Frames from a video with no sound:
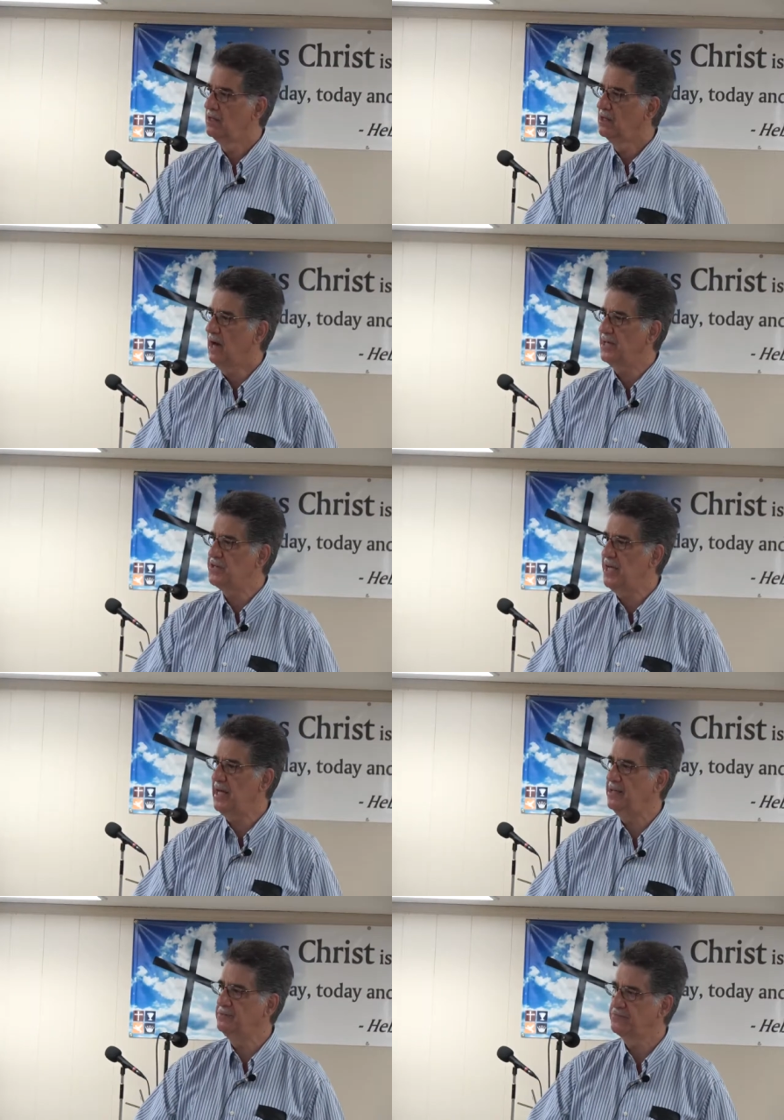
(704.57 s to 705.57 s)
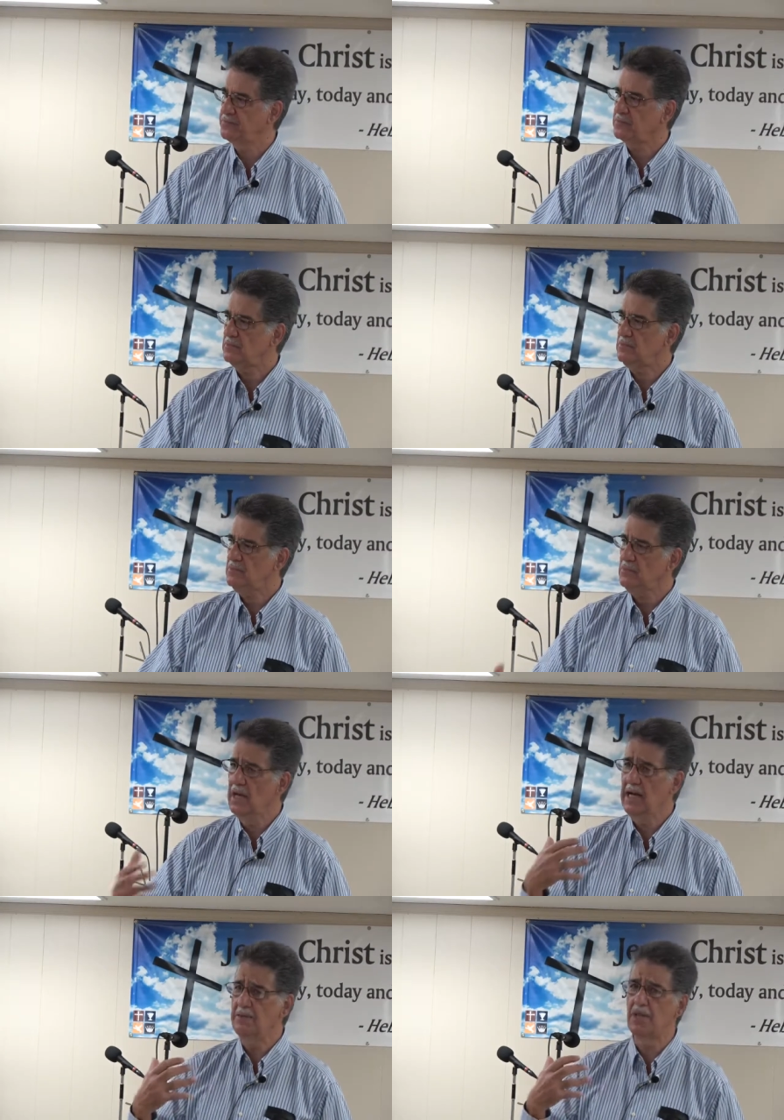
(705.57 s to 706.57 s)
God said,
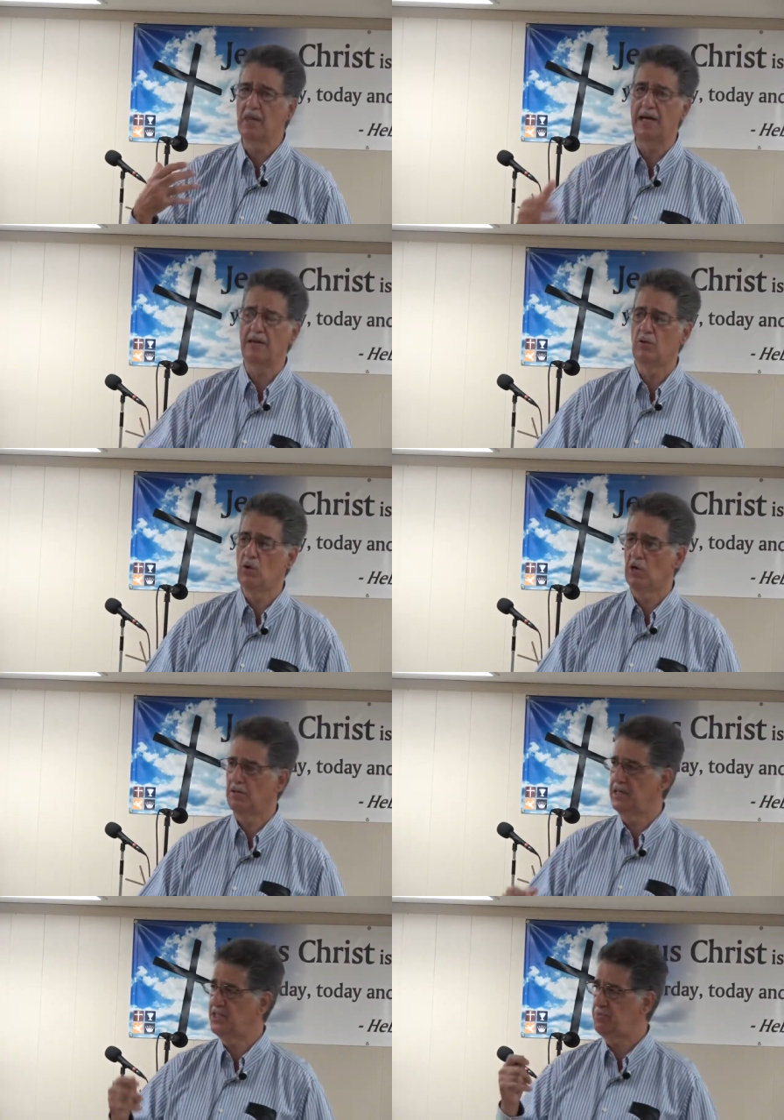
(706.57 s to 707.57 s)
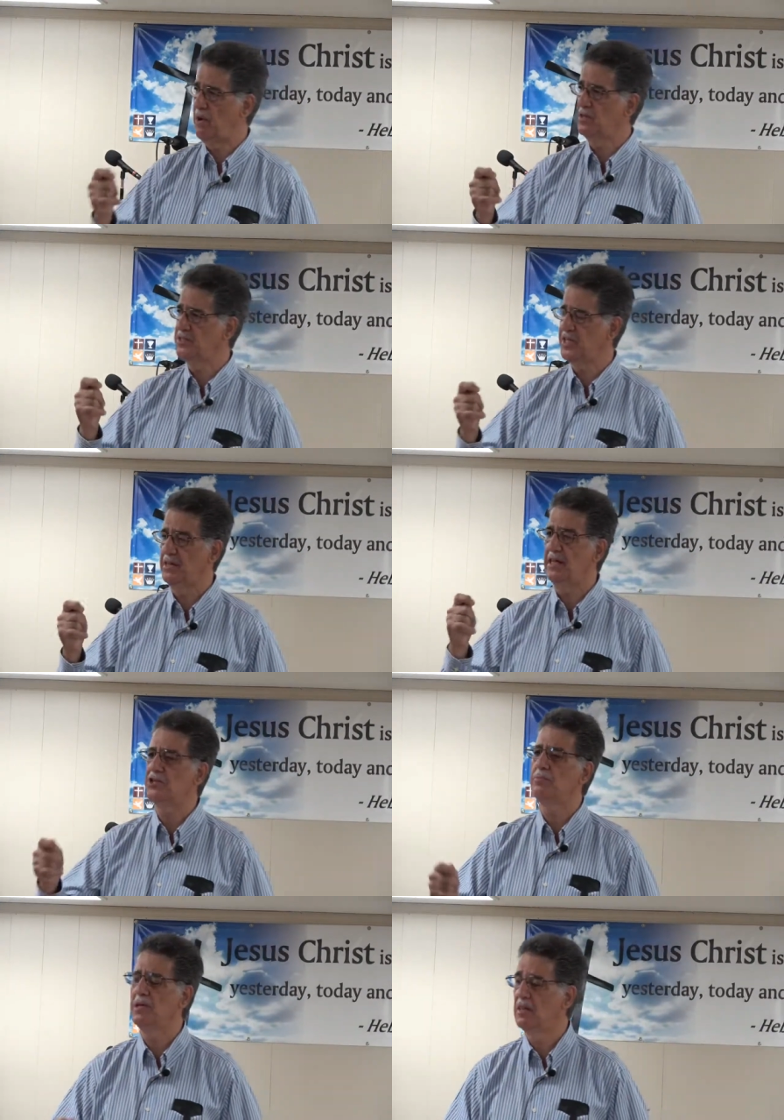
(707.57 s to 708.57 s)
I am the light of the world. He spoke and said, Let
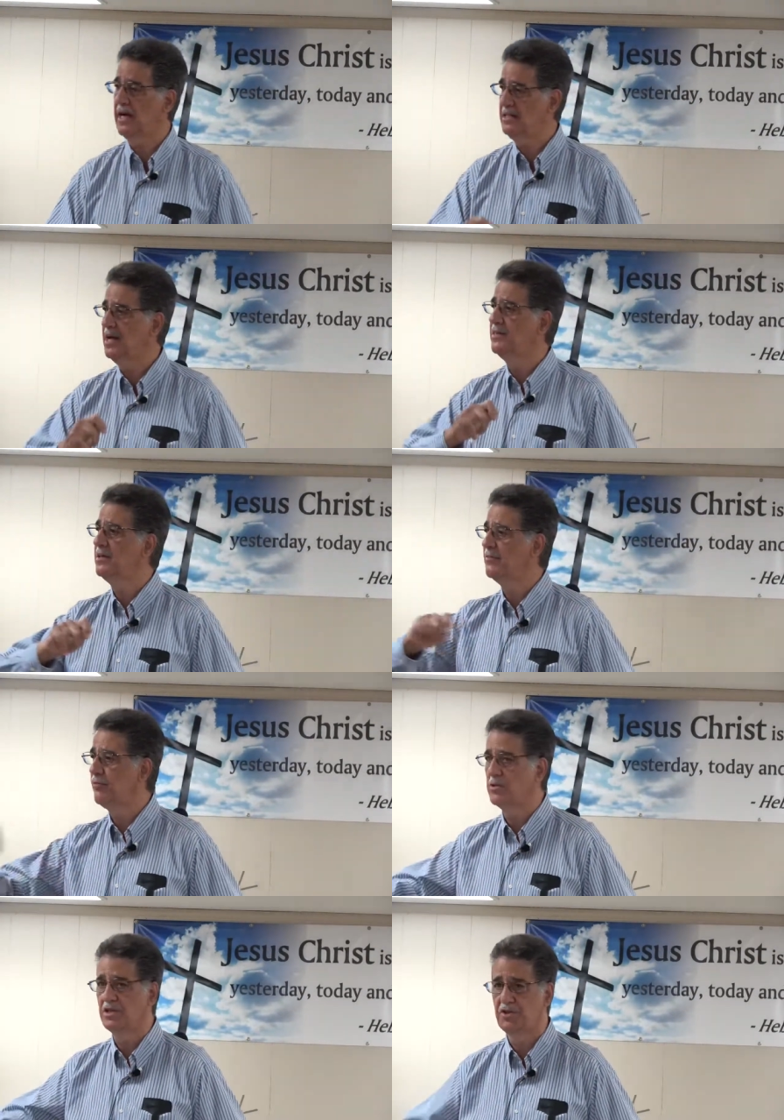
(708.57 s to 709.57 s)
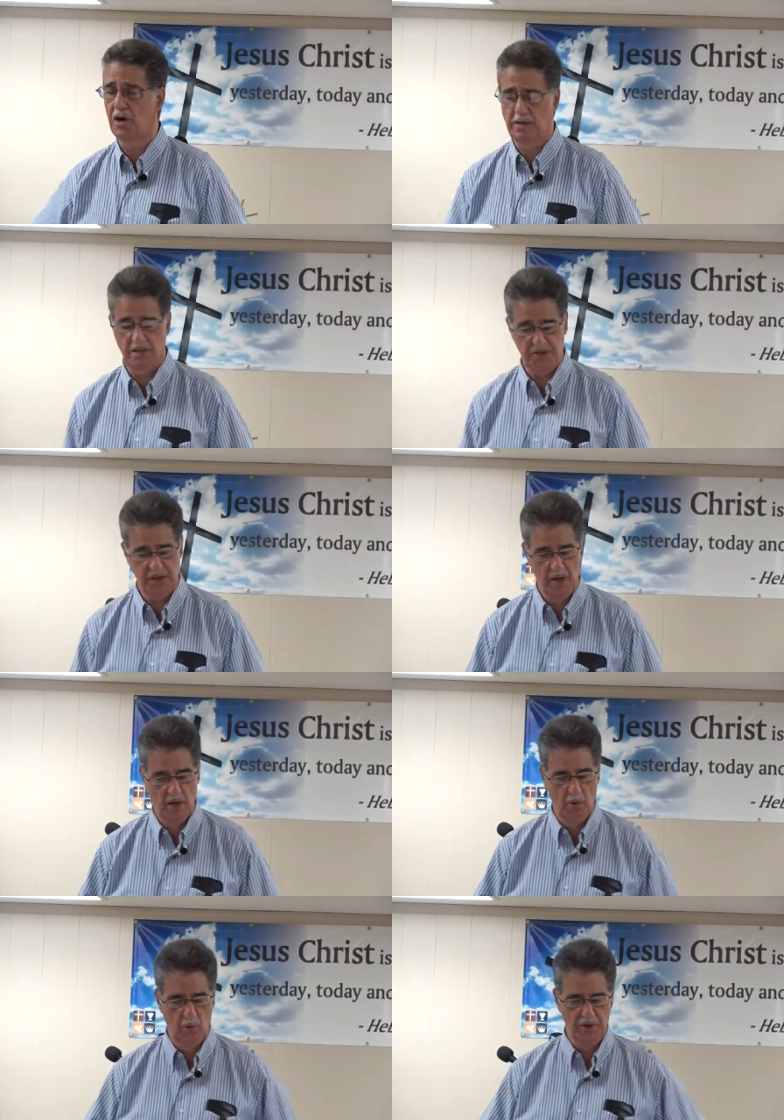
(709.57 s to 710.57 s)
there be light, and therefore the darkness
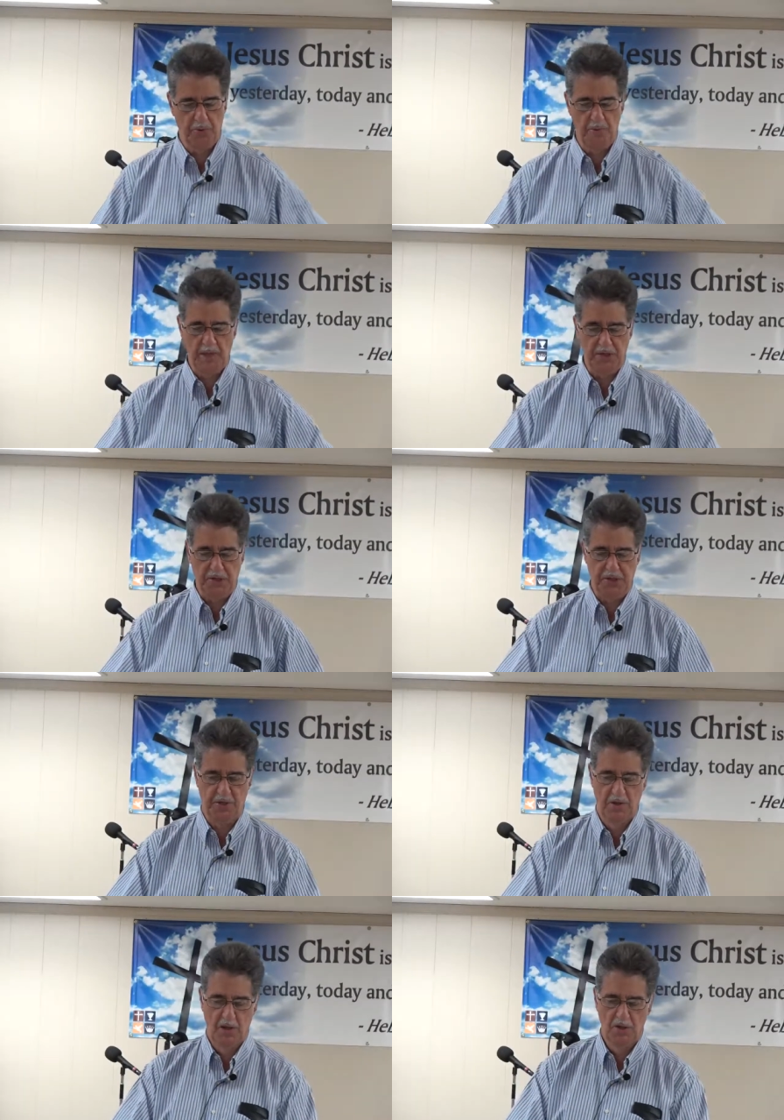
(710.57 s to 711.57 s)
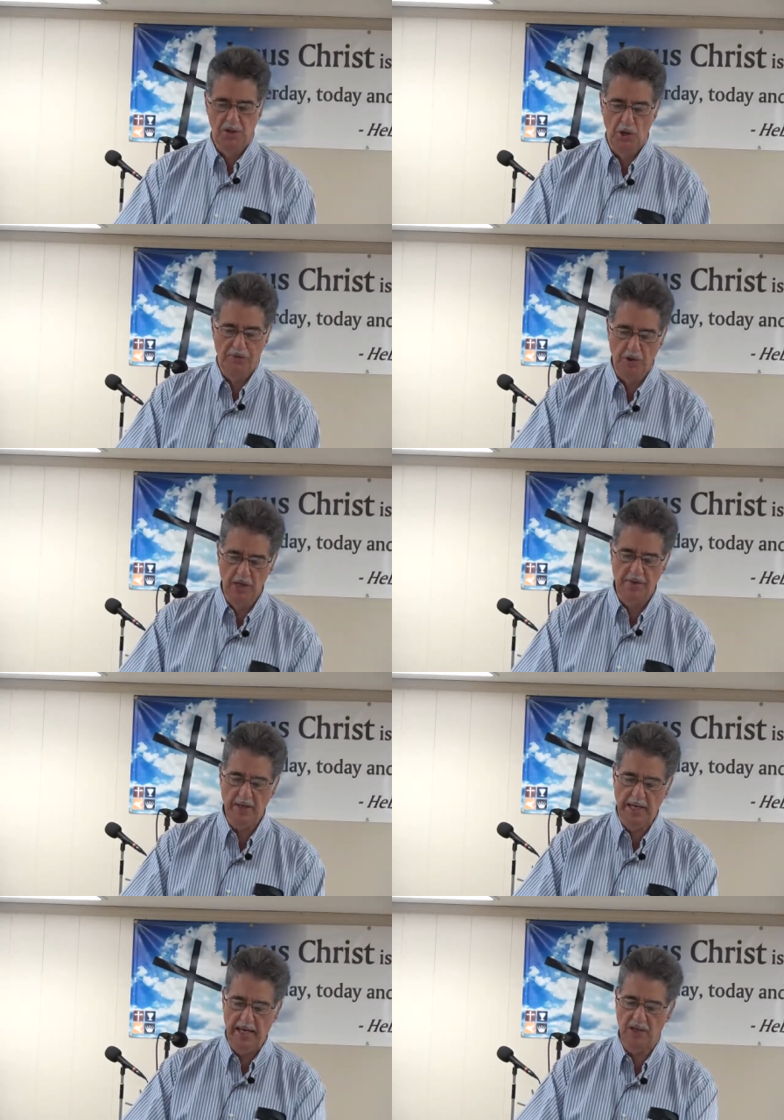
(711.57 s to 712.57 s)
was remissed. So if you're
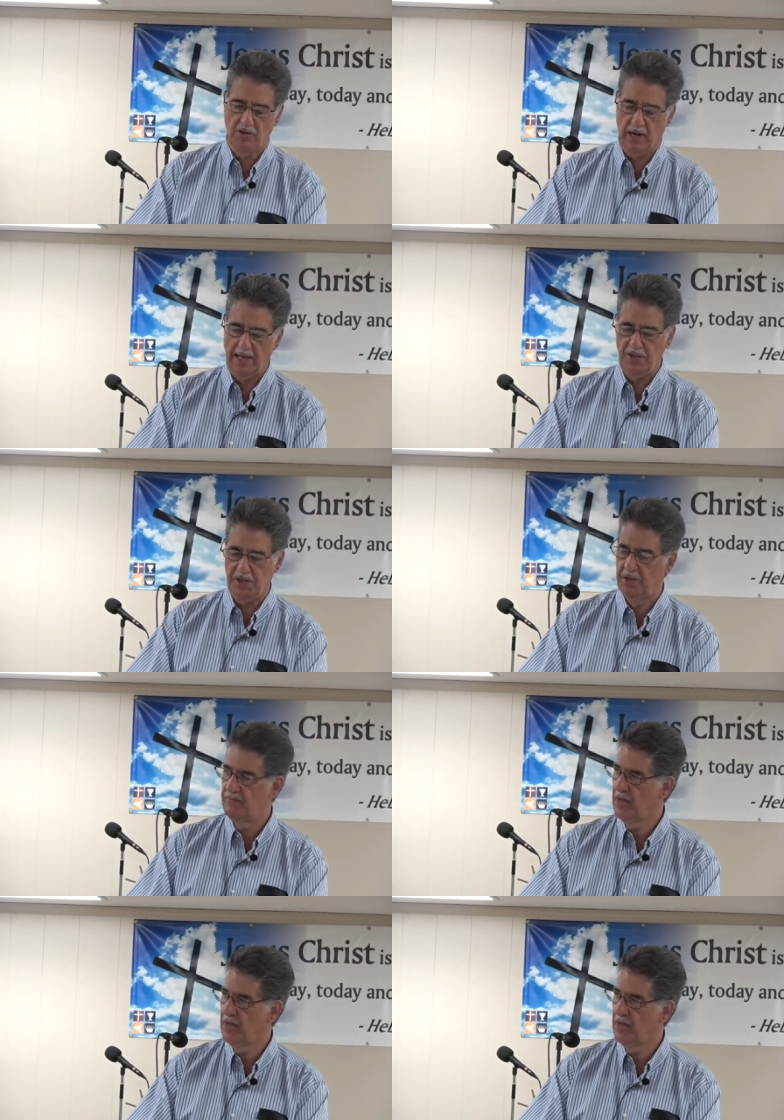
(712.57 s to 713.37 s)
living in Christ,